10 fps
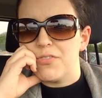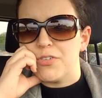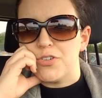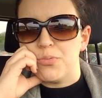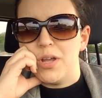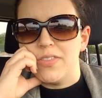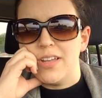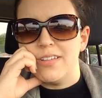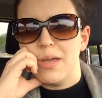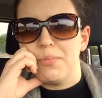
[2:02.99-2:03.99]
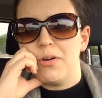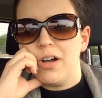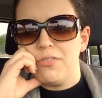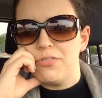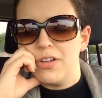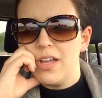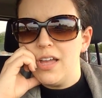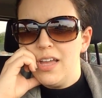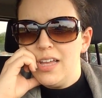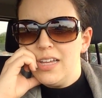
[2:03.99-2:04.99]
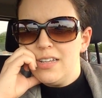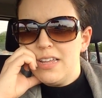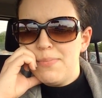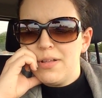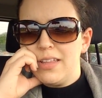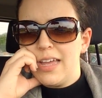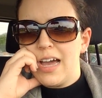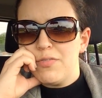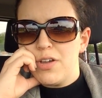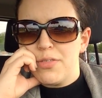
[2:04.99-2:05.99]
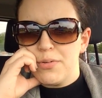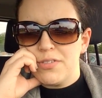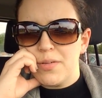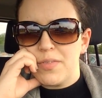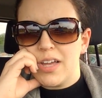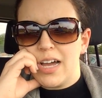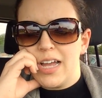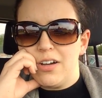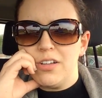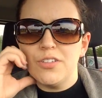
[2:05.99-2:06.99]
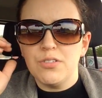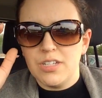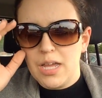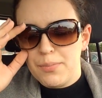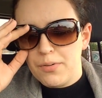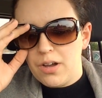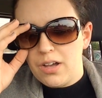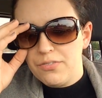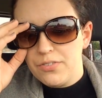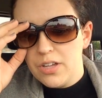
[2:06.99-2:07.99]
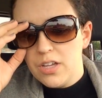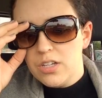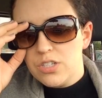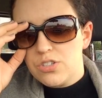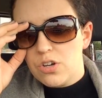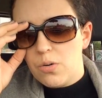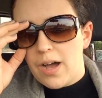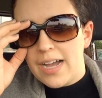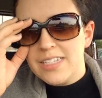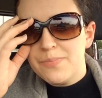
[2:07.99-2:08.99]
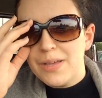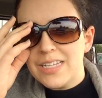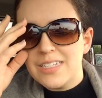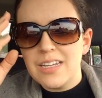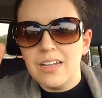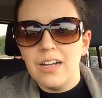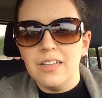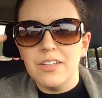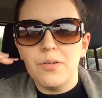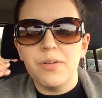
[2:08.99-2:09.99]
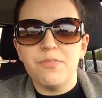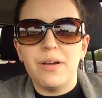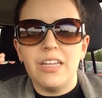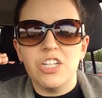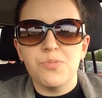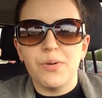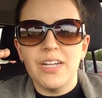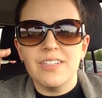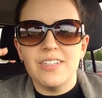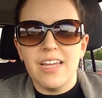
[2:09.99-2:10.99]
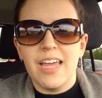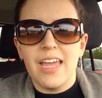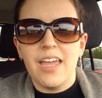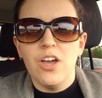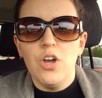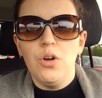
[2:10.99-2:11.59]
the first week, they taper off. Typically, halfway through something, I also taper off. So I spent a little bit of my lunch break today